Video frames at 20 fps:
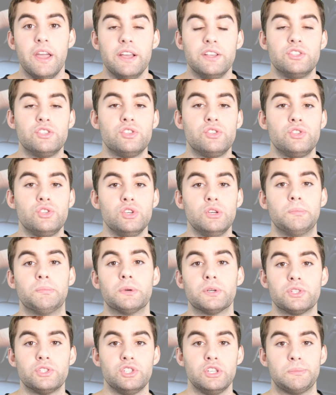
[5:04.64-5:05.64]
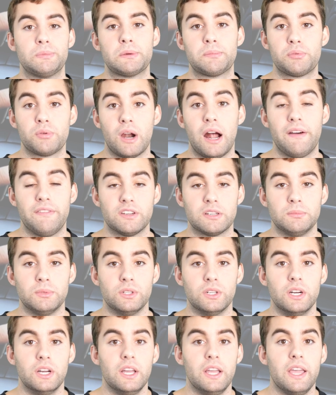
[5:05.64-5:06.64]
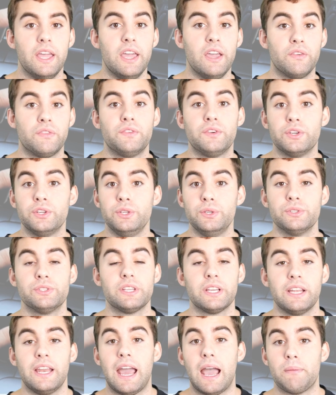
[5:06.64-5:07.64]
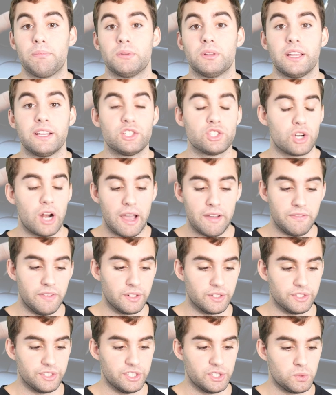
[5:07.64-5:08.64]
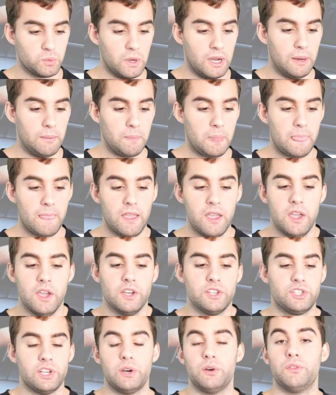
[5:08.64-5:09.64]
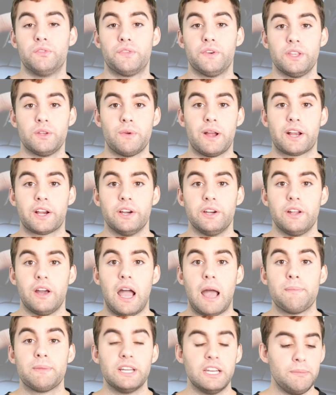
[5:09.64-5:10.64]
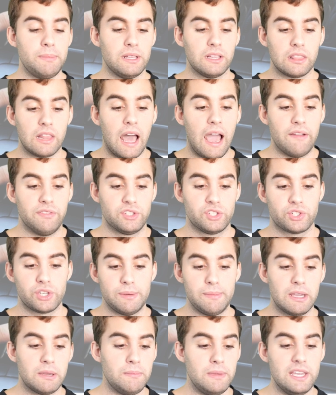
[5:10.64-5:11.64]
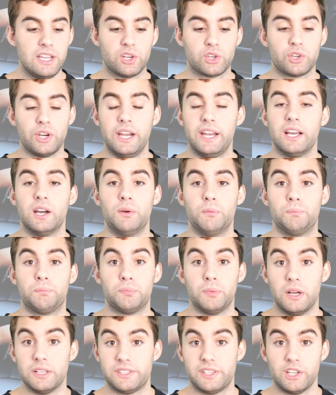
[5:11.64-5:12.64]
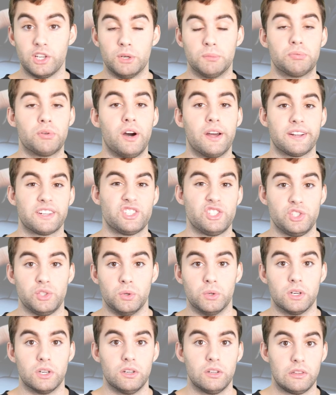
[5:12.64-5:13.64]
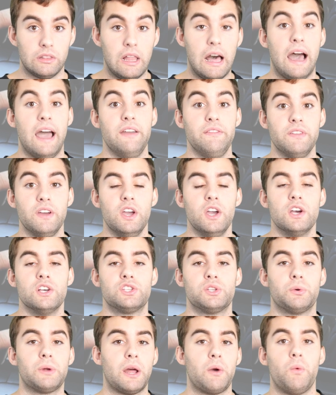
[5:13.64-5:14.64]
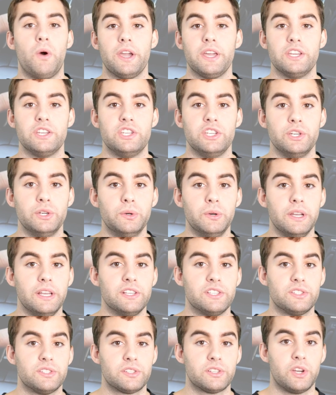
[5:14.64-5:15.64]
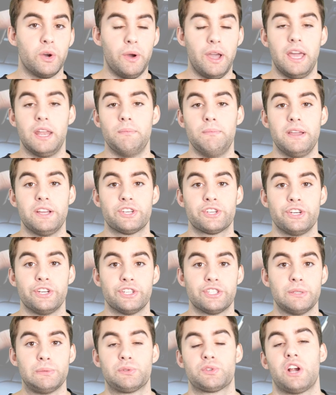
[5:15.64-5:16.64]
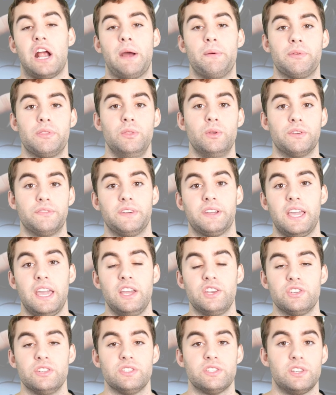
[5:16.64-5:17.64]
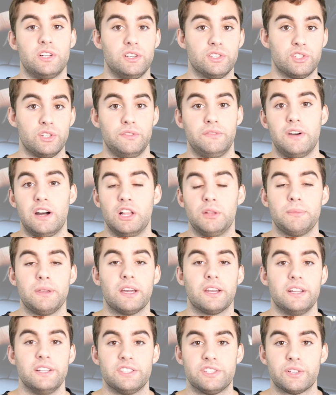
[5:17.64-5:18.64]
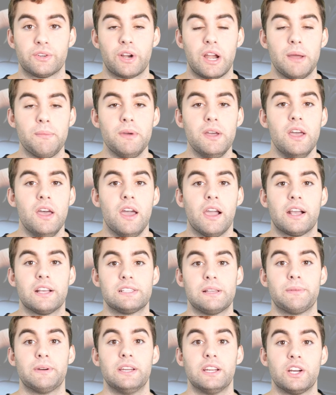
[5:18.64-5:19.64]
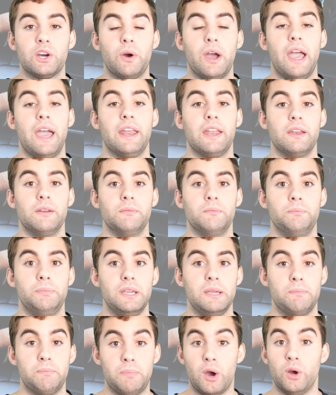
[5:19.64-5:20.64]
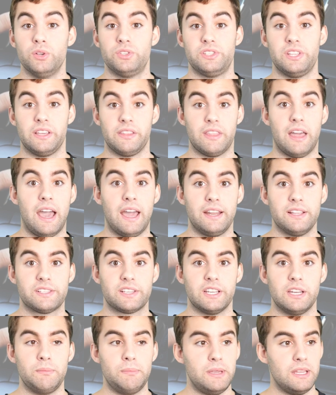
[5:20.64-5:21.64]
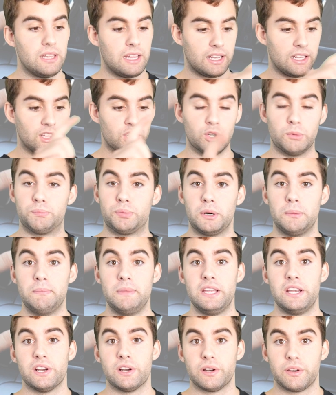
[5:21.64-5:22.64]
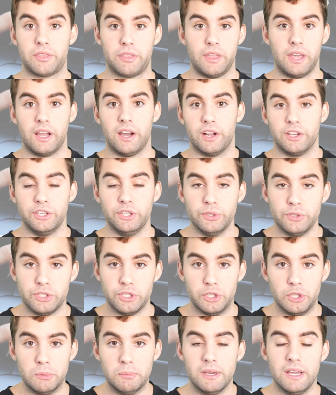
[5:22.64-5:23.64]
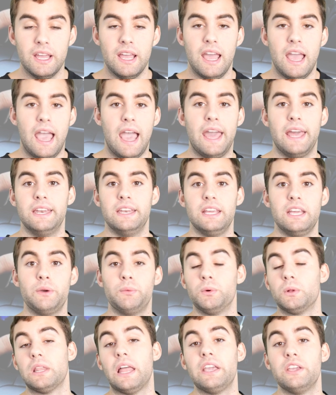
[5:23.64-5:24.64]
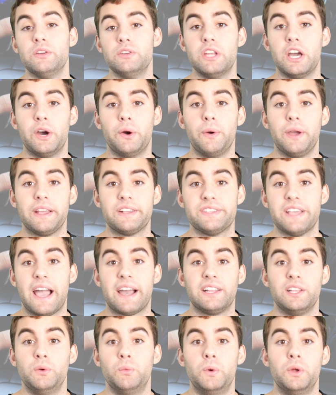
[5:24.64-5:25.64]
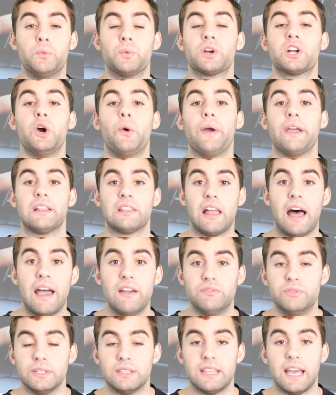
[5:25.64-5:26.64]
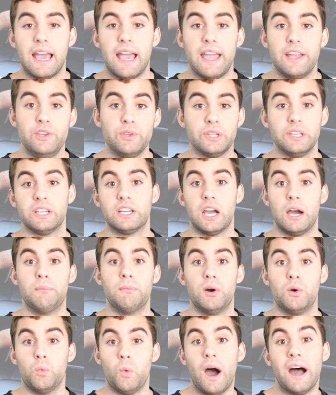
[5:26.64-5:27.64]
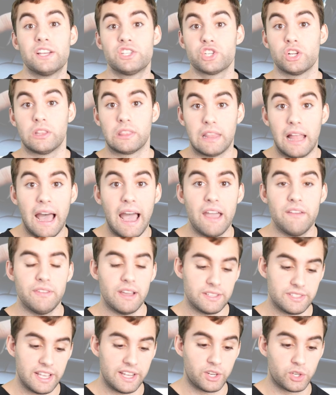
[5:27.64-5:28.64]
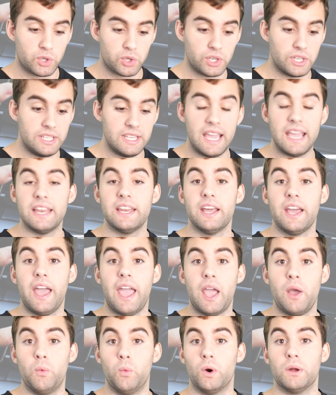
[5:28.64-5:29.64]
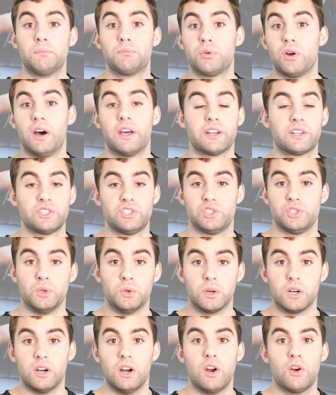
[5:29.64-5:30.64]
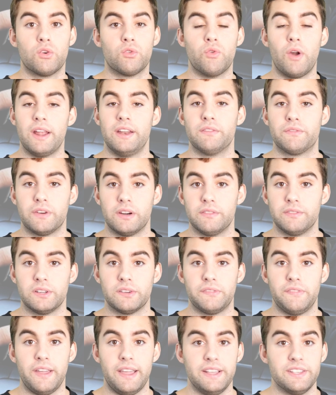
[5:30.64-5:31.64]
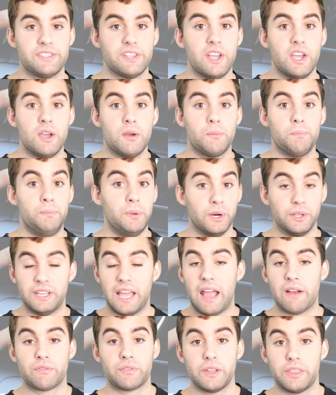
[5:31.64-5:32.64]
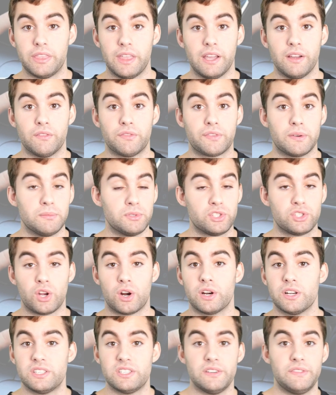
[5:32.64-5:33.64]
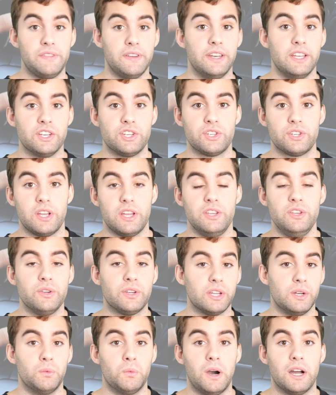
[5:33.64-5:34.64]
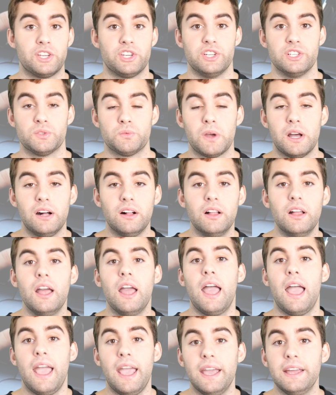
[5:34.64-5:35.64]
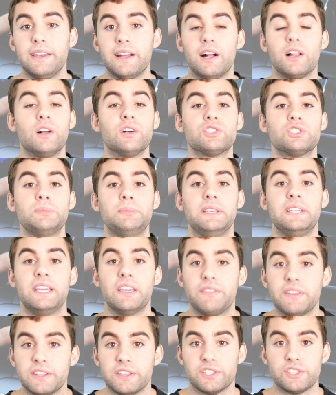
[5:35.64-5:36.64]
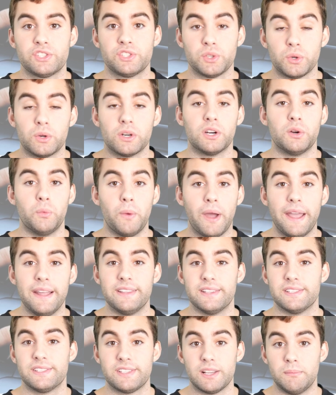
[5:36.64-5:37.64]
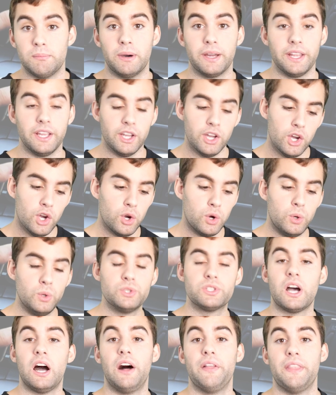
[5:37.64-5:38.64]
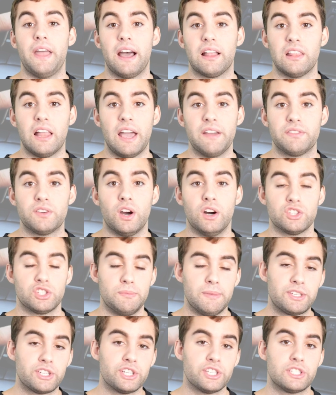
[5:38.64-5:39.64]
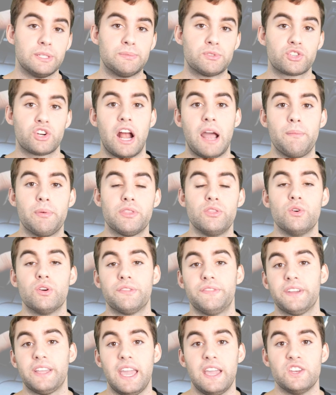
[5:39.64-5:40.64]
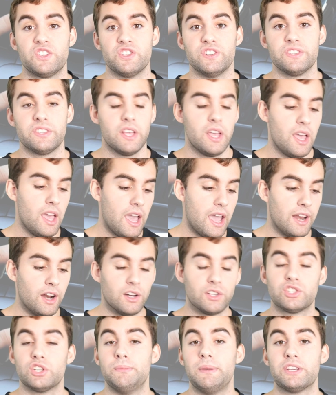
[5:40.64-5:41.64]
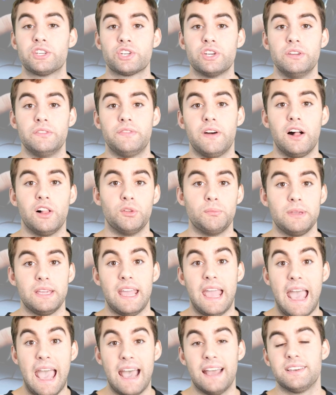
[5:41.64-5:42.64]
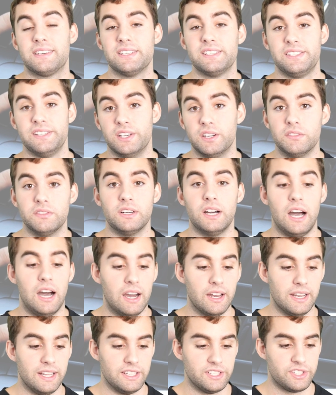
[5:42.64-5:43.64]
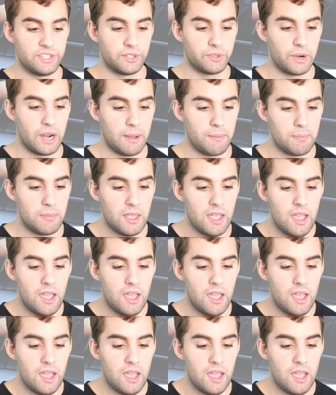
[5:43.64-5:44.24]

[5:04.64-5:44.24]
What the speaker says: is super, super profitable if you're using an app like TriFunnels as well. So for the record, I'm gonna be live streaming me creating a single product store live. So what I want you to do is go ahead and make sure you're subscribed with notifications and also follow me on Instagram, because I'm gonna go ahead and be posting that. It's gonna be like a little premiere thing on YouTube, and it will let you know exactly when we're going live with that, and you can come watch live as I create a one product store right in front of your face, build everything from start to finish, and you can watch it as well. And I'll also be giving the store away to somebody who's on that live call. So make sure you subscribe with notifications, and also make sure you follow me at Dasilva on Instagram.